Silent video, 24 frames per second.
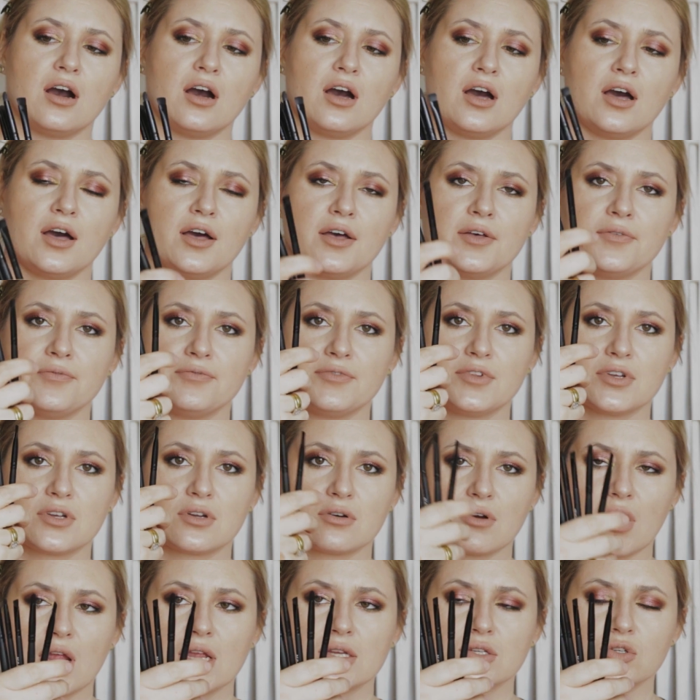are the
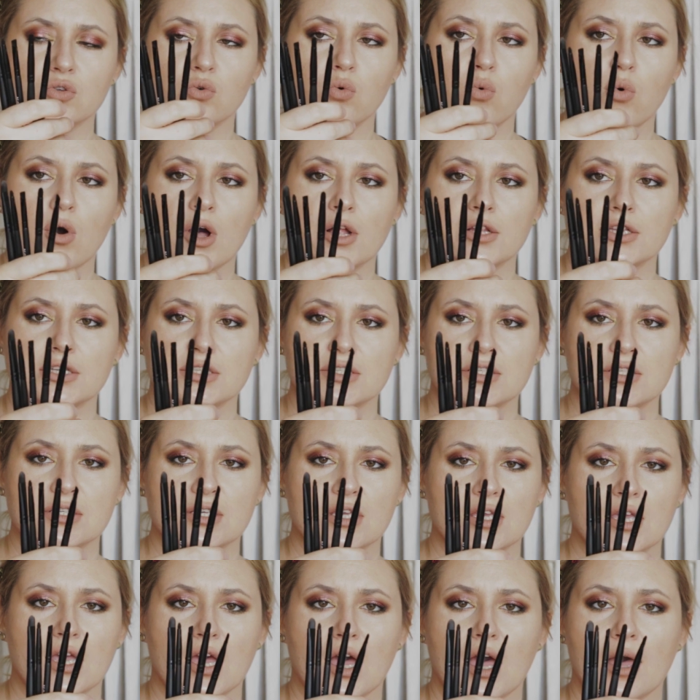great
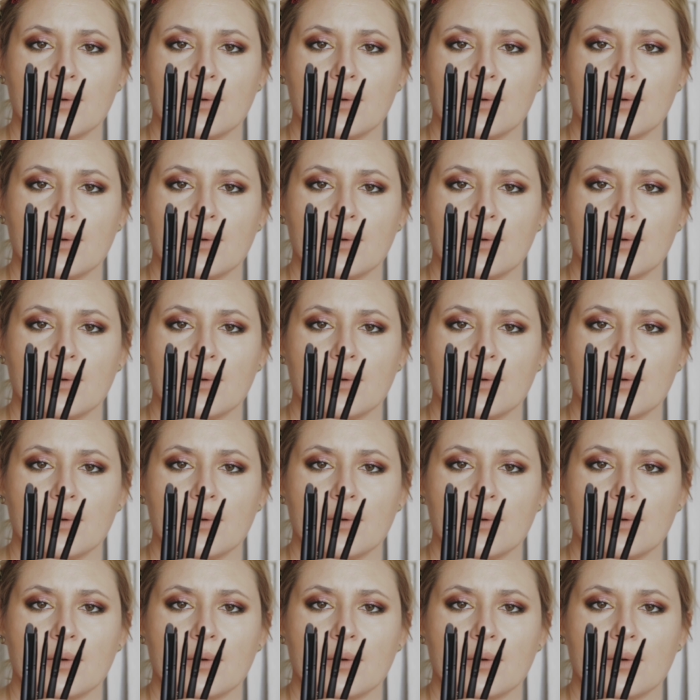quality,